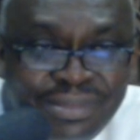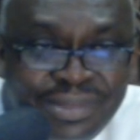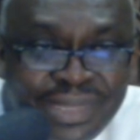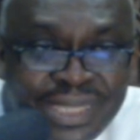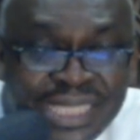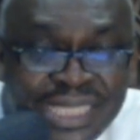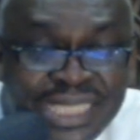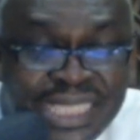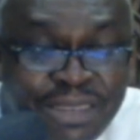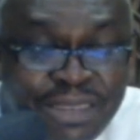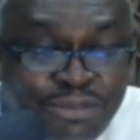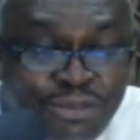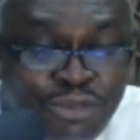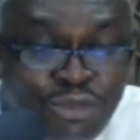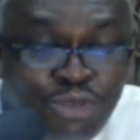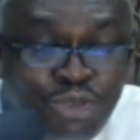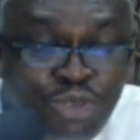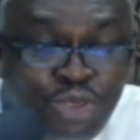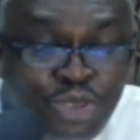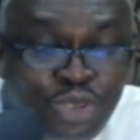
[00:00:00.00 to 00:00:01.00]
It's
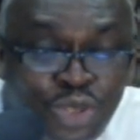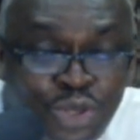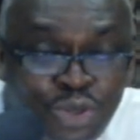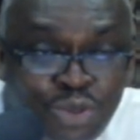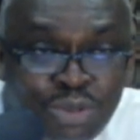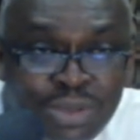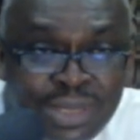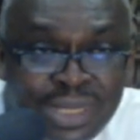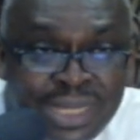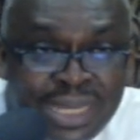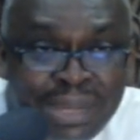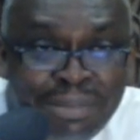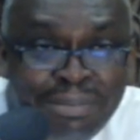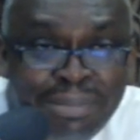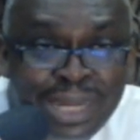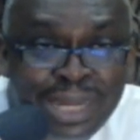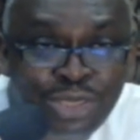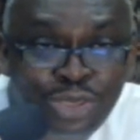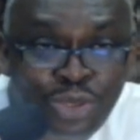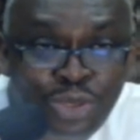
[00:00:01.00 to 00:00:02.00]
even you
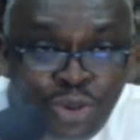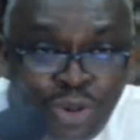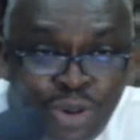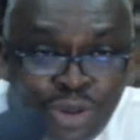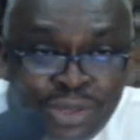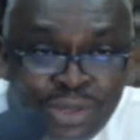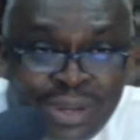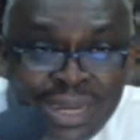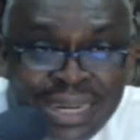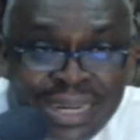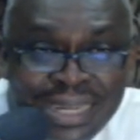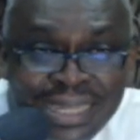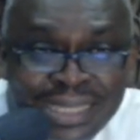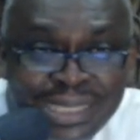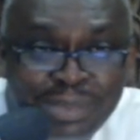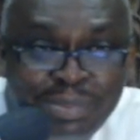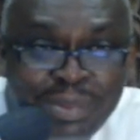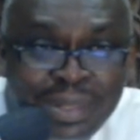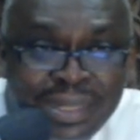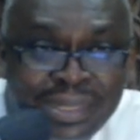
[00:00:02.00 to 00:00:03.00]
demands your honor and
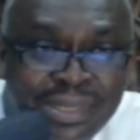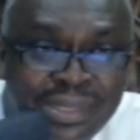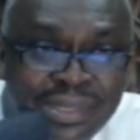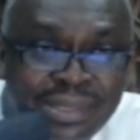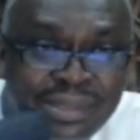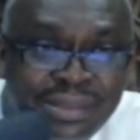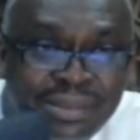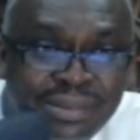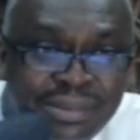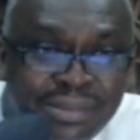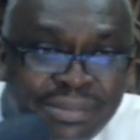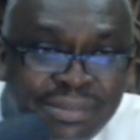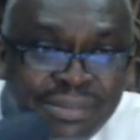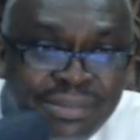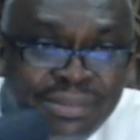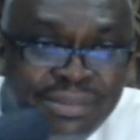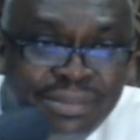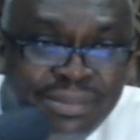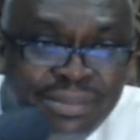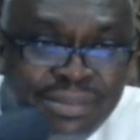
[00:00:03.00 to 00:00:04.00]
respect.
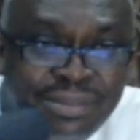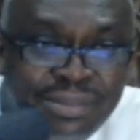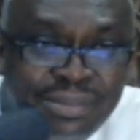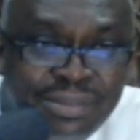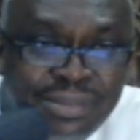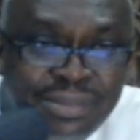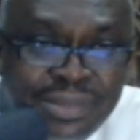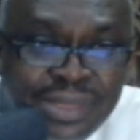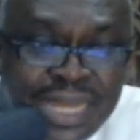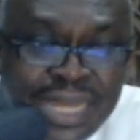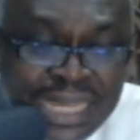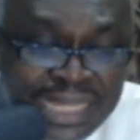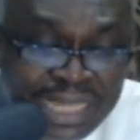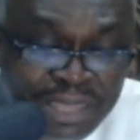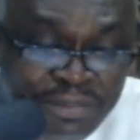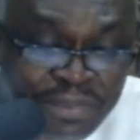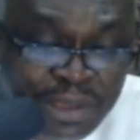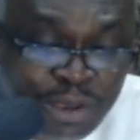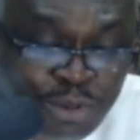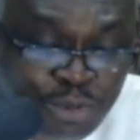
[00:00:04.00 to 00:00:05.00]
And
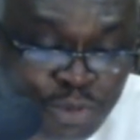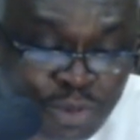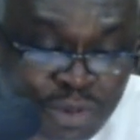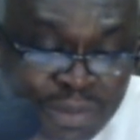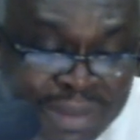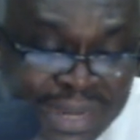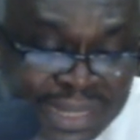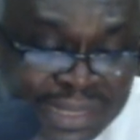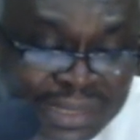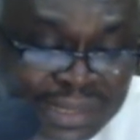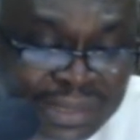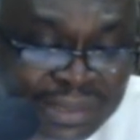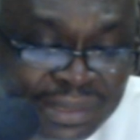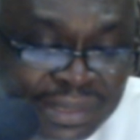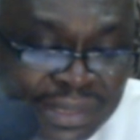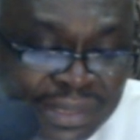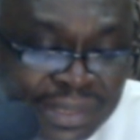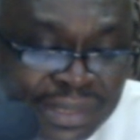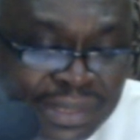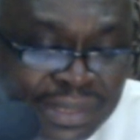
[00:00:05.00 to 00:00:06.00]
if a woman
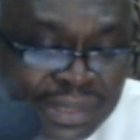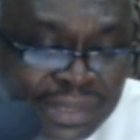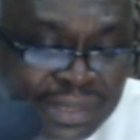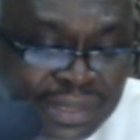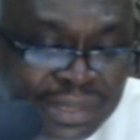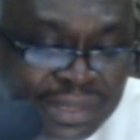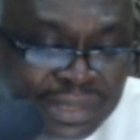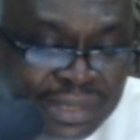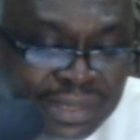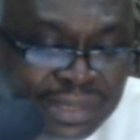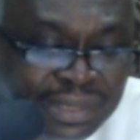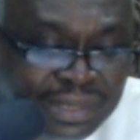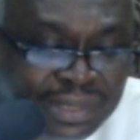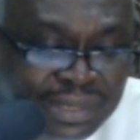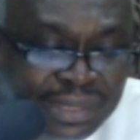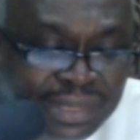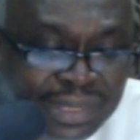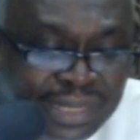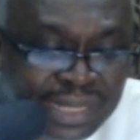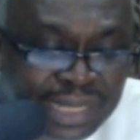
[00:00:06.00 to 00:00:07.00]

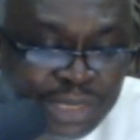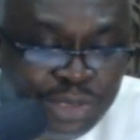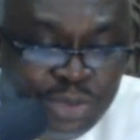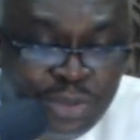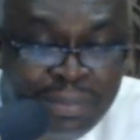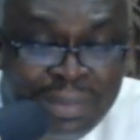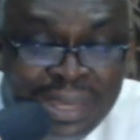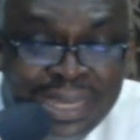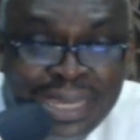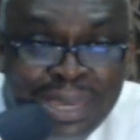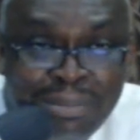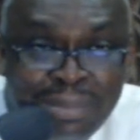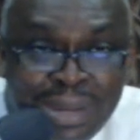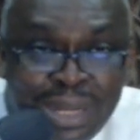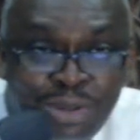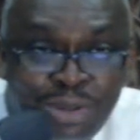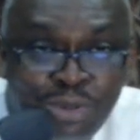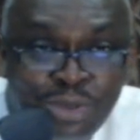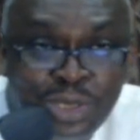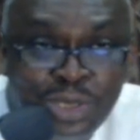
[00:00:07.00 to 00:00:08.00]
is to make a
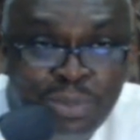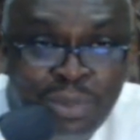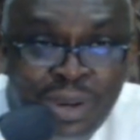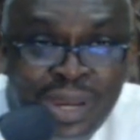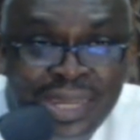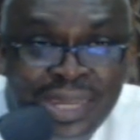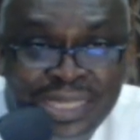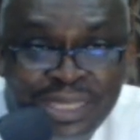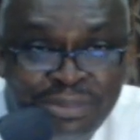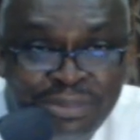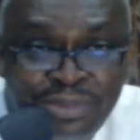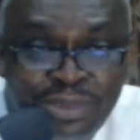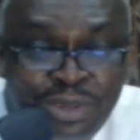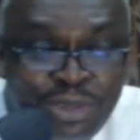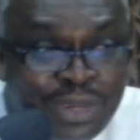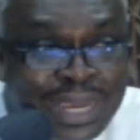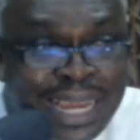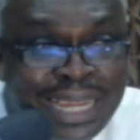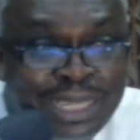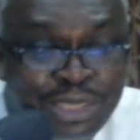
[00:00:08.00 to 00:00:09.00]
man look small and if
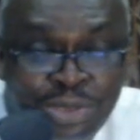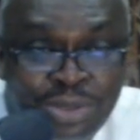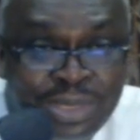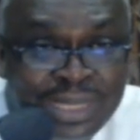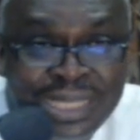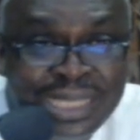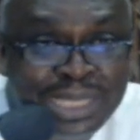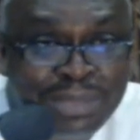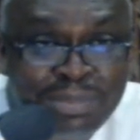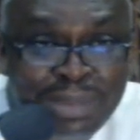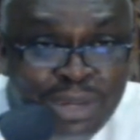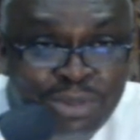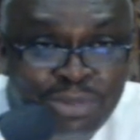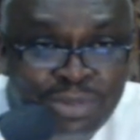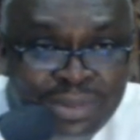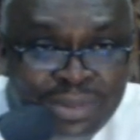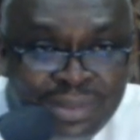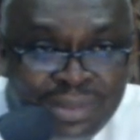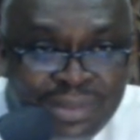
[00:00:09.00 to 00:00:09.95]
you can trust this man,